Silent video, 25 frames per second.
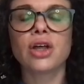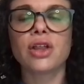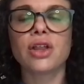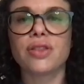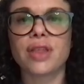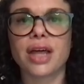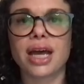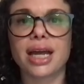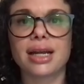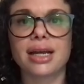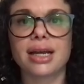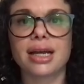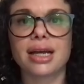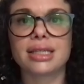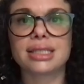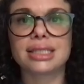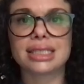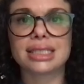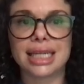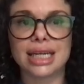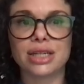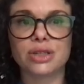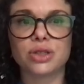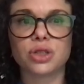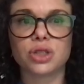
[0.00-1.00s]
that
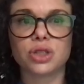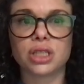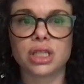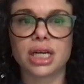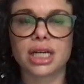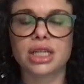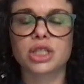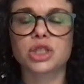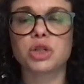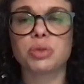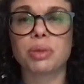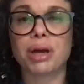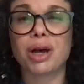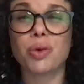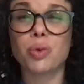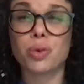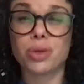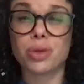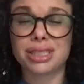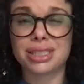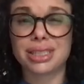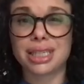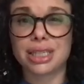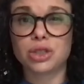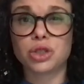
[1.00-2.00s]
standard deduction amount will
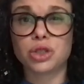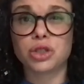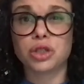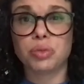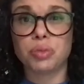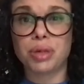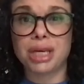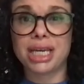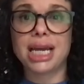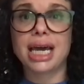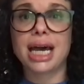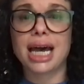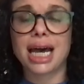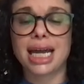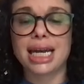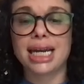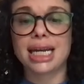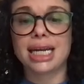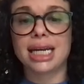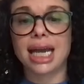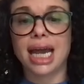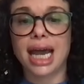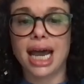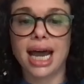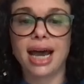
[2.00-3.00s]
essentially be cut
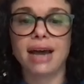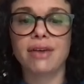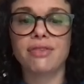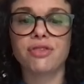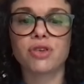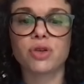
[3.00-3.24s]
in half.